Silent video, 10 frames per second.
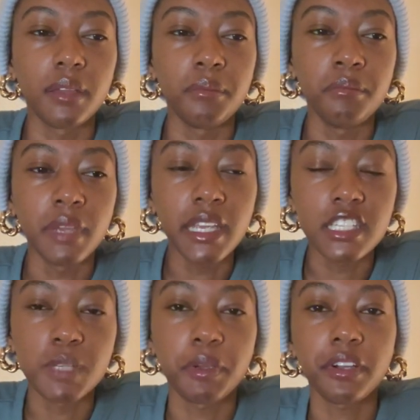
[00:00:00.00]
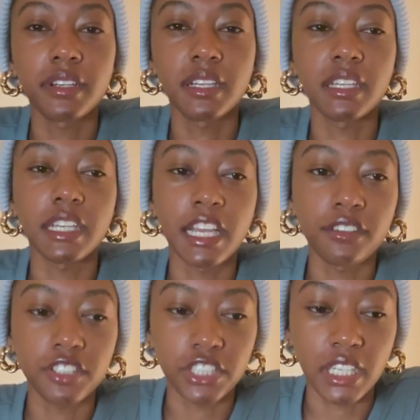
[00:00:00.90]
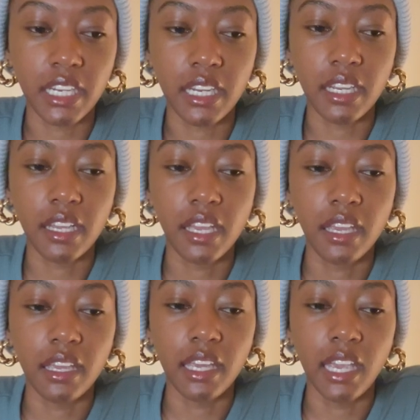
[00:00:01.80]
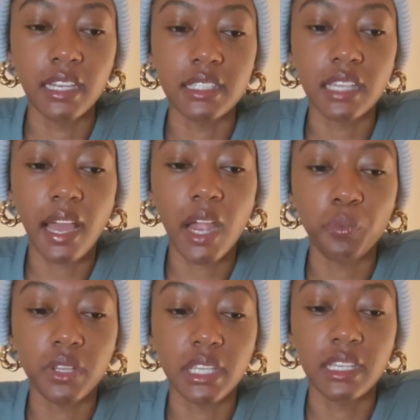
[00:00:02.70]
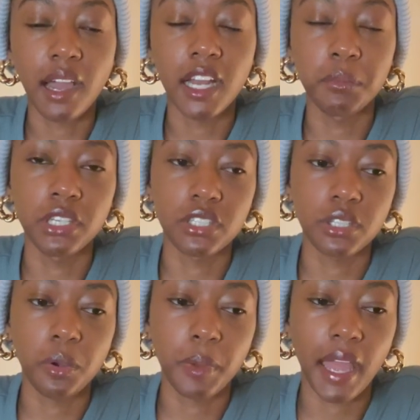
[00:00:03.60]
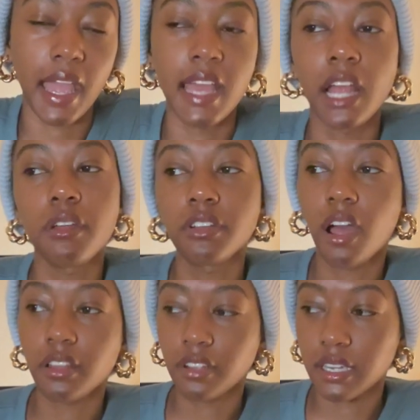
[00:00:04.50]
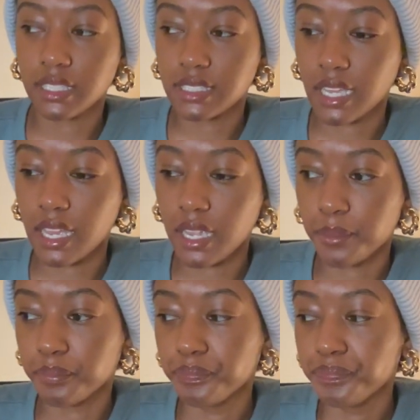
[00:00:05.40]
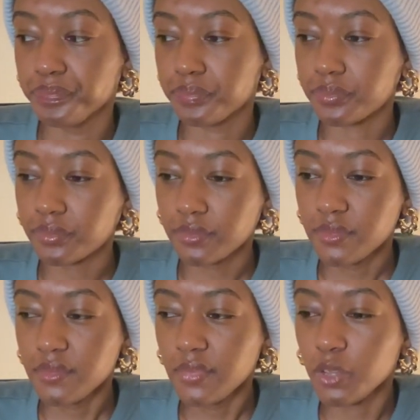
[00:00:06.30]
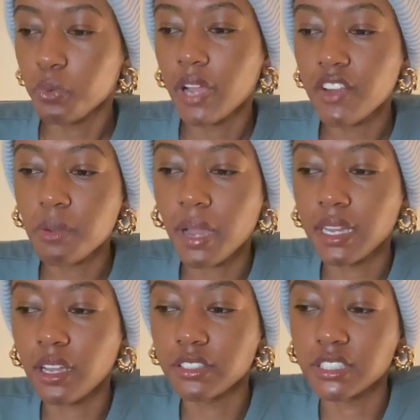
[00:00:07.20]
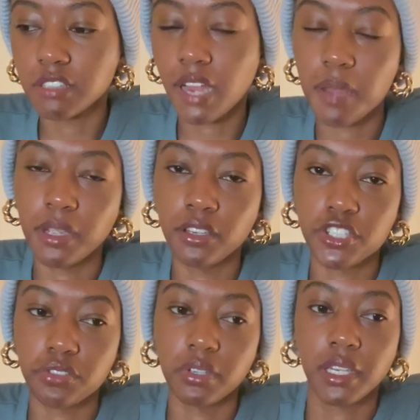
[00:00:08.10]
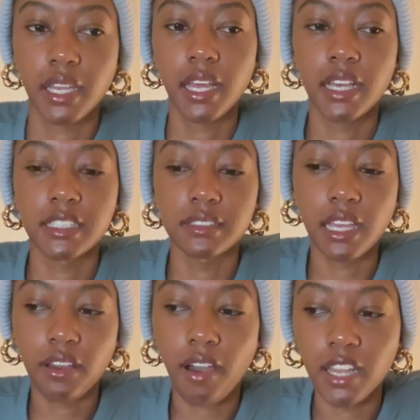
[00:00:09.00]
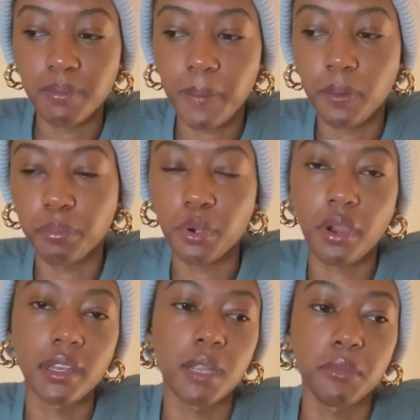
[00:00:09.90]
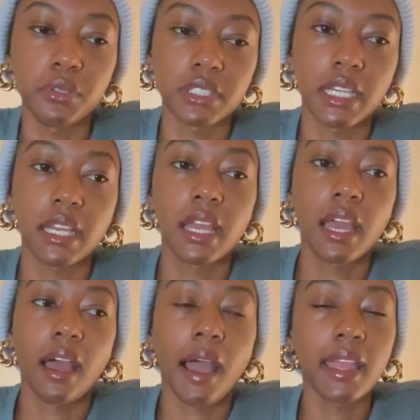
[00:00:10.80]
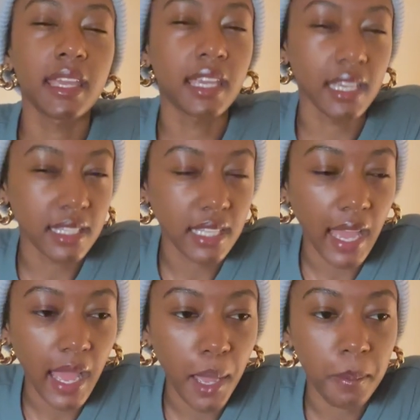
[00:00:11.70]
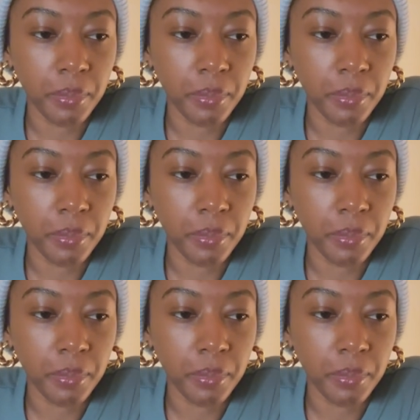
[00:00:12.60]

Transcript: mean-spirited and energy in a time where the economy is so bad? And I know y'all are gonna say, well, everybody else in the rap industry stay calling people broken in music. I get that,